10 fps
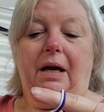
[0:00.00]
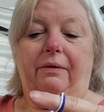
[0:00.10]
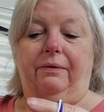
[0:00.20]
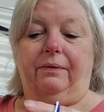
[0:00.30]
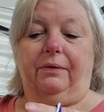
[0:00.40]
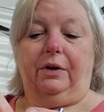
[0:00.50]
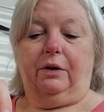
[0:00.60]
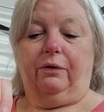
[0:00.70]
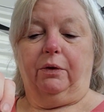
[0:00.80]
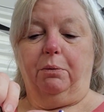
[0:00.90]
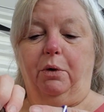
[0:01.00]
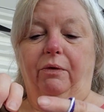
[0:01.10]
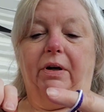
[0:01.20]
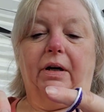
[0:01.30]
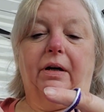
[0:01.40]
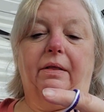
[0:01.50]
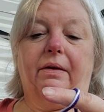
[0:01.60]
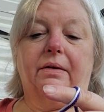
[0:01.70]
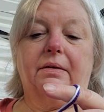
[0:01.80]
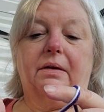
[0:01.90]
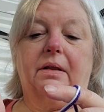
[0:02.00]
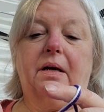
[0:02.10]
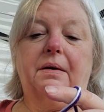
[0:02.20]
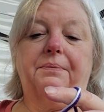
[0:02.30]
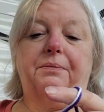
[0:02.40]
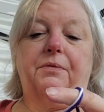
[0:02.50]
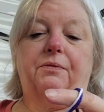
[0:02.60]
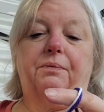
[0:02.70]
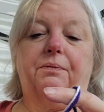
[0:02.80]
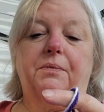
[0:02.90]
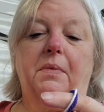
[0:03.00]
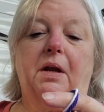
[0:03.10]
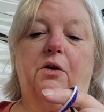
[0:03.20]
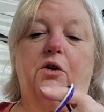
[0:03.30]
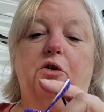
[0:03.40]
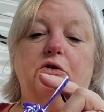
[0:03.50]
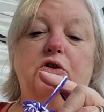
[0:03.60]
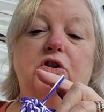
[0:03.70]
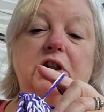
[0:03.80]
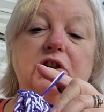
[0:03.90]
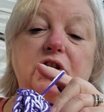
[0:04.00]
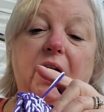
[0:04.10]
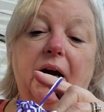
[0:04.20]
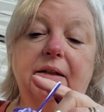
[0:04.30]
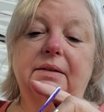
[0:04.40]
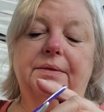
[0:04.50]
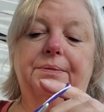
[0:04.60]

if you know, for movie night and things like that. Girls chit chat.